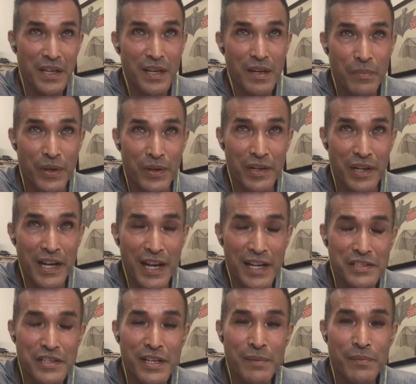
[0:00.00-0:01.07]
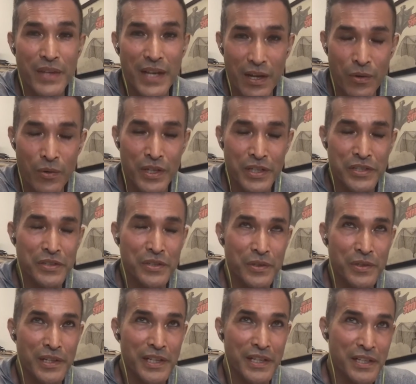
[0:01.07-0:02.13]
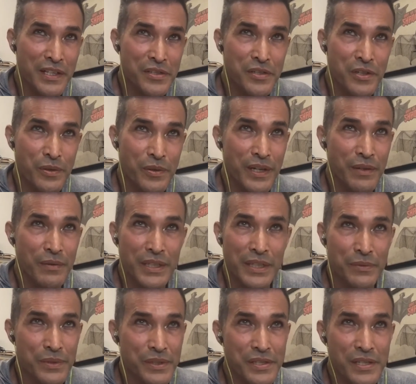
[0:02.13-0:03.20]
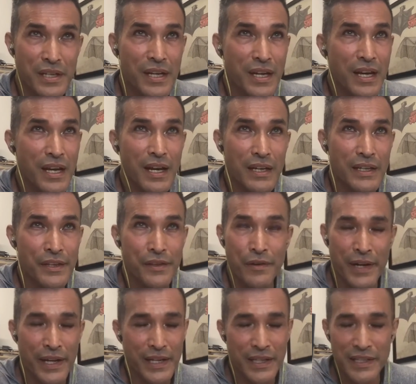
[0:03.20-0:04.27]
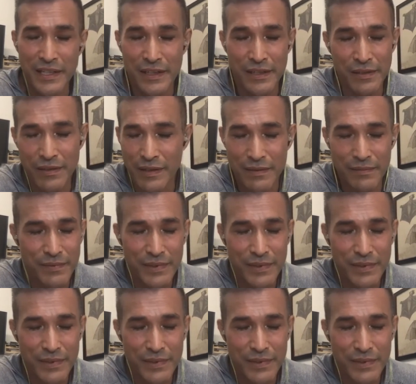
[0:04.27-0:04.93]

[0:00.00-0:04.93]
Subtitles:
apparently asked him that question early in his career when he was either an AD or a